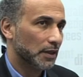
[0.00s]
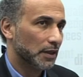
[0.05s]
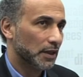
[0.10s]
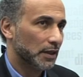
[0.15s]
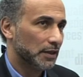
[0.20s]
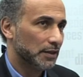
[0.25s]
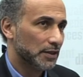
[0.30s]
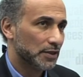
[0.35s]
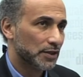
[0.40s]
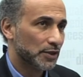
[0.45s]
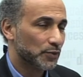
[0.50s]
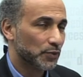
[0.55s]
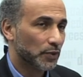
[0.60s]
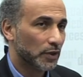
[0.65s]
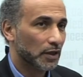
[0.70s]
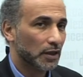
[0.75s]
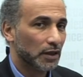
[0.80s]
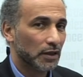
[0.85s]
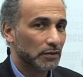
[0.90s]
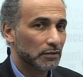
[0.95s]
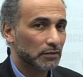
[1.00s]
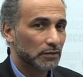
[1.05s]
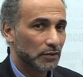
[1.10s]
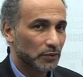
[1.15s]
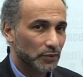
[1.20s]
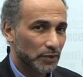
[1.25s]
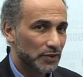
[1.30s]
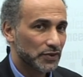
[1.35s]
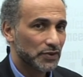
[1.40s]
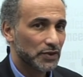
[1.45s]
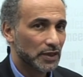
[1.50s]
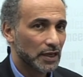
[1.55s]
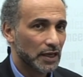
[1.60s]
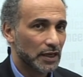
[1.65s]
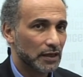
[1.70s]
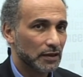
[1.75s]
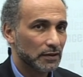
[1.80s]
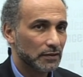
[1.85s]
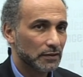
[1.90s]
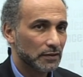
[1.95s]
And this is why, once
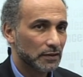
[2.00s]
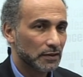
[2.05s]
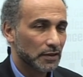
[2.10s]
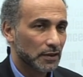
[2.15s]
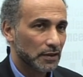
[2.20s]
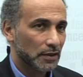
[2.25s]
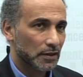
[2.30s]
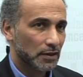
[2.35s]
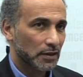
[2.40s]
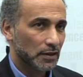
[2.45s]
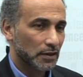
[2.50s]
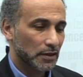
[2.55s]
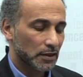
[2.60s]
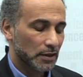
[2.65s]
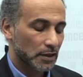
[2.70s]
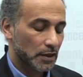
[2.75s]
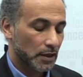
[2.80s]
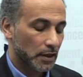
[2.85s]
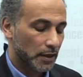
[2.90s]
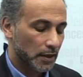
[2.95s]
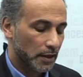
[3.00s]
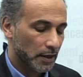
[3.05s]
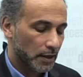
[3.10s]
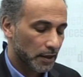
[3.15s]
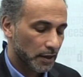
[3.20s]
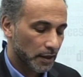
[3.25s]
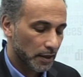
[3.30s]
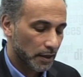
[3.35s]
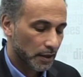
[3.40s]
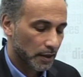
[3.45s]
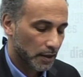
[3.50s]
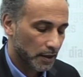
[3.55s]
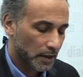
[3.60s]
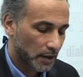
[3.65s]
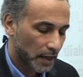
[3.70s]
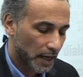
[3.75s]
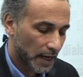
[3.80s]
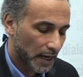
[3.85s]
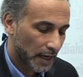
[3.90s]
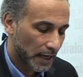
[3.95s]
again, uh,
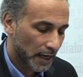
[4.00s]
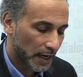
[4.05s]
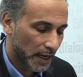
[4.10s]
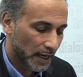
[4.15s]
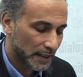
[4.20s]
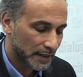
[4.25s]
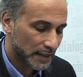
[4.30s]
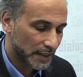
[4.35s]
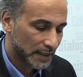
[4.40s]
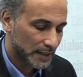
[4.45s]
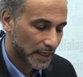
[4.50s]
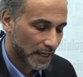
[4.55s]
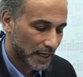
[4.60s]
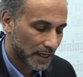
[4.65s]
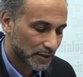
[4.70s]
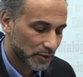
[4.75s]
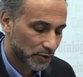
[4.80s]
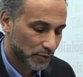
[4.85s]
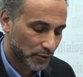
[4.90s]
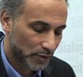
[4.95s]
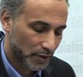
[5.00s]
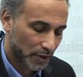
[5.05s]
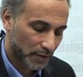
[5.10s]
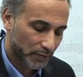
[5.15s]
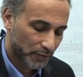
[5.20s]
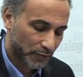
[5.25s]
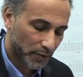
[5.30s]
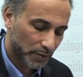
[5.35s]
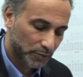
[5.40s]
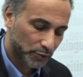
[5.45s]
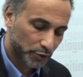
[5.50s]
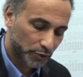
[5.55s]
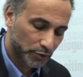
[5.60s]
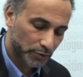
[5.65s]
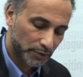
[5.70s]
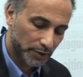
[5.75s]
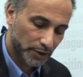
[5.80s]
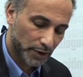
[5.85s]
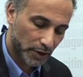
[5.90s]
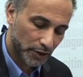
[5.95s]
uh, I, I, need us to come from
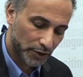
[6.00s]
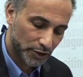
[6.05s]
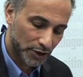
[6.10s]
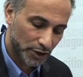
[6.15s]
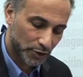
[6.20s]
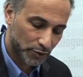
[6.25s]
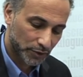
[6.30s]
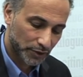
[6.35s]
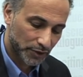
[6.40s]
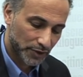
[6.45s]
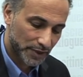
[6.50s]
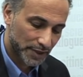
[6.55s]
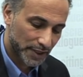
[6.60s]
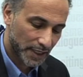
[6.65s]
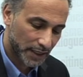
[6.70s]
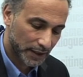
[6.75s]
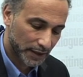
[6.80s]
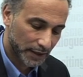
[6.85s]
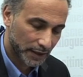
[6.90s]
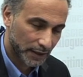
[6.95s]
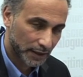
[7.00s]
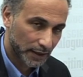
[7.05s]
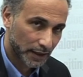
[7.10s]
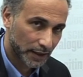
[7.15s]
terminology to understanding.